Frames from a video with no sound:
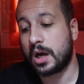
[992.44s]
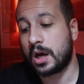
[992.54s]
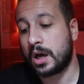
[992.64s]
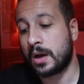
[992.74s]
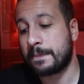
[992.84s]

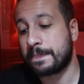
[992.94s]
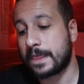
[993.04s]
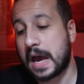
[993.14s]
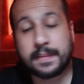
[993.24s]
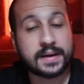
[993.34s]

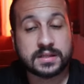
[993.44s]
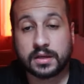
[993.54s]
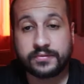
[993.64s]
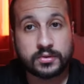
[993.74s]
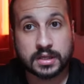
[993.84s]
um, I
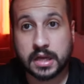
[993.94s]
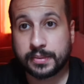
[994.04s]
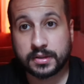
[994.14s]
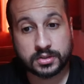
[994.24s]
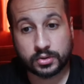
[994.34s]
myself use a
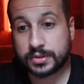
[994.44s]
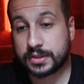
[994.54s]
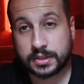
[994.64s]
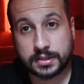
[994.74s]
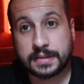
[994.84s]
couple of
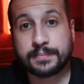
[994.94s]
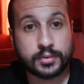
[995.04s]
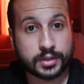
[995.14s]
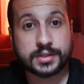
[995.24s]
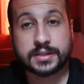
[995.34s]
sources and
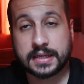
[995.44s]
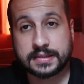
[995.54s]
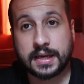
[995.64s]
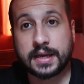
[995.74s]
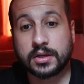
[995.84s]
books
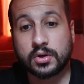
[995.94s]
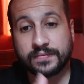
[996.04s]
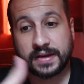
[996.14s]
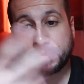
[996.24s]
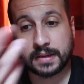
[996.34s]
as I
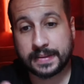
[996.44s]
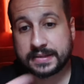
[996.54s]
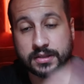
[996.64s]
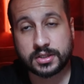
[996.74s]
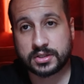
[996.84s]
conveyed my
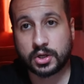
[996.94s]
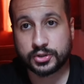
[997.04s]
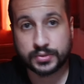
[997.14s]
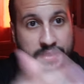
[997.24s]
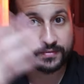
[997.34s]
message. It's
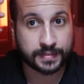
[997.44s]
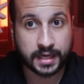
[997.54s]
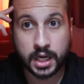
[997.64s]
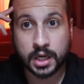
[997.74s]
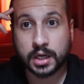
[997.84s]
not straight from
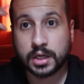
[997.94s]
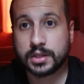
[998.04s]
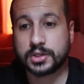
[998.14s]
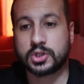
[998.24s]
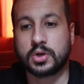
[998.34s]
here,
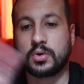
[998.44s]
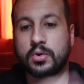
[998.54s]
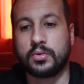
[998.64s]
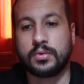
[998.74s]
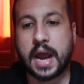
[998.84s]

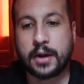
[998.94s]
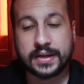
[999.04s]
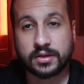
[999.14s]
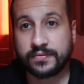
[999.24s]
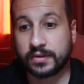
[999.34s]
so I
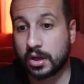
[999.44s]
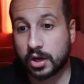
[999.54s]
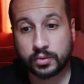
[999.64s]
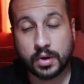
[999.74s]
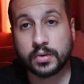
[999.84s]
read off a
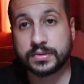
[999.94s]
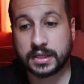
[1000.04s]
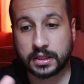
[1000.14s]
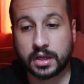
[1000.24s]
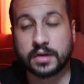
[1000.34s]
lot of
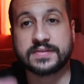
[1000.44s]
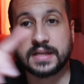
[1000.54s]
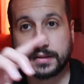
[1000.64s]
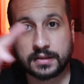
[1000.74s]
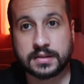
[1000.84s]
quotes and a lot of
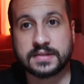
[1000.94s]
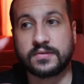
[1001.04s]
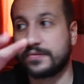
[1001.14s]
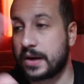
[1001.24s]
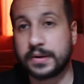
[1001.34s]
sentences
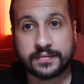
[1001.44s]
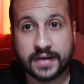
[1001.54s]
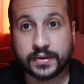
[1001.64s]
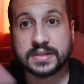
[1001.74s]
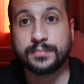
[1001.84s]
from very
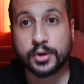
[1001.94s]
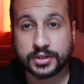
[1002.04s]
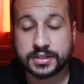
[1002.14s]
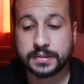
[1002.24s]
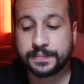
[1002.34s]
various
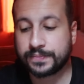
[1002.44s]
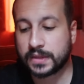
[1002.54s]
books.